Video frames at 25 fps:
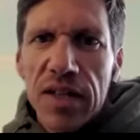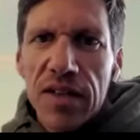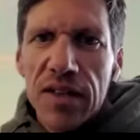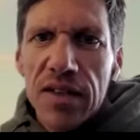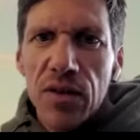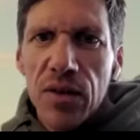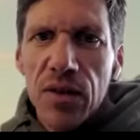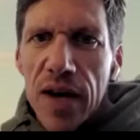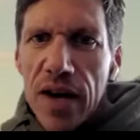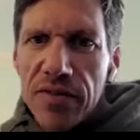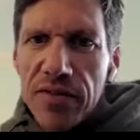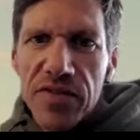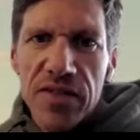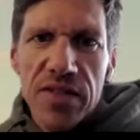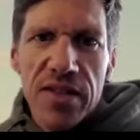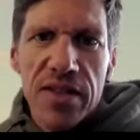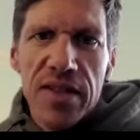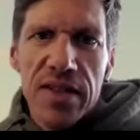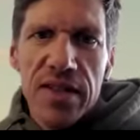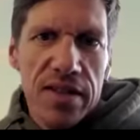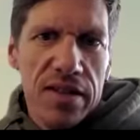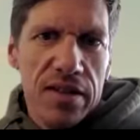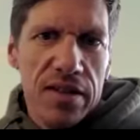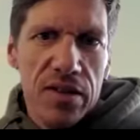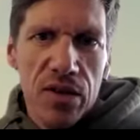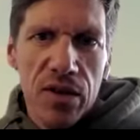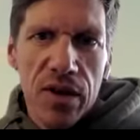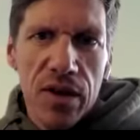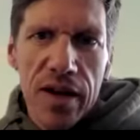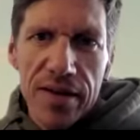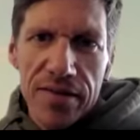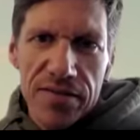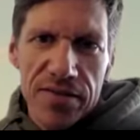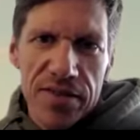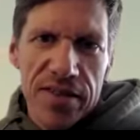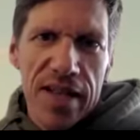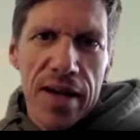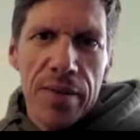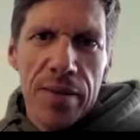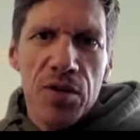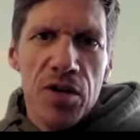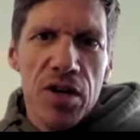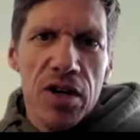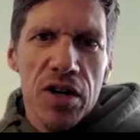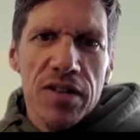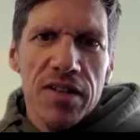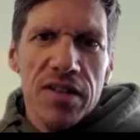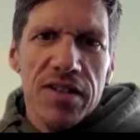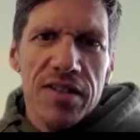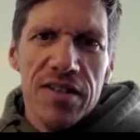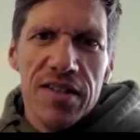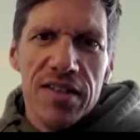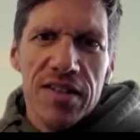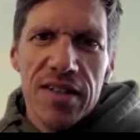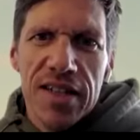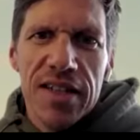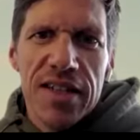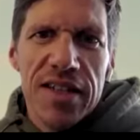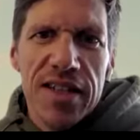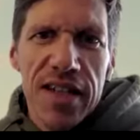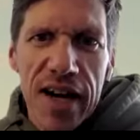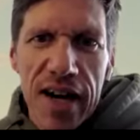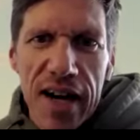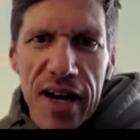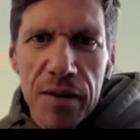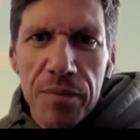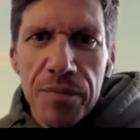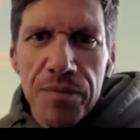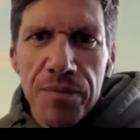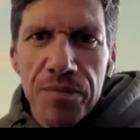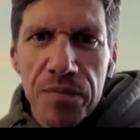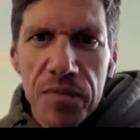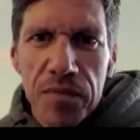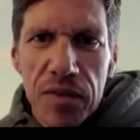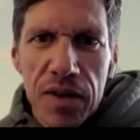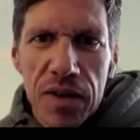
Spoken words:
you have snapshots in time,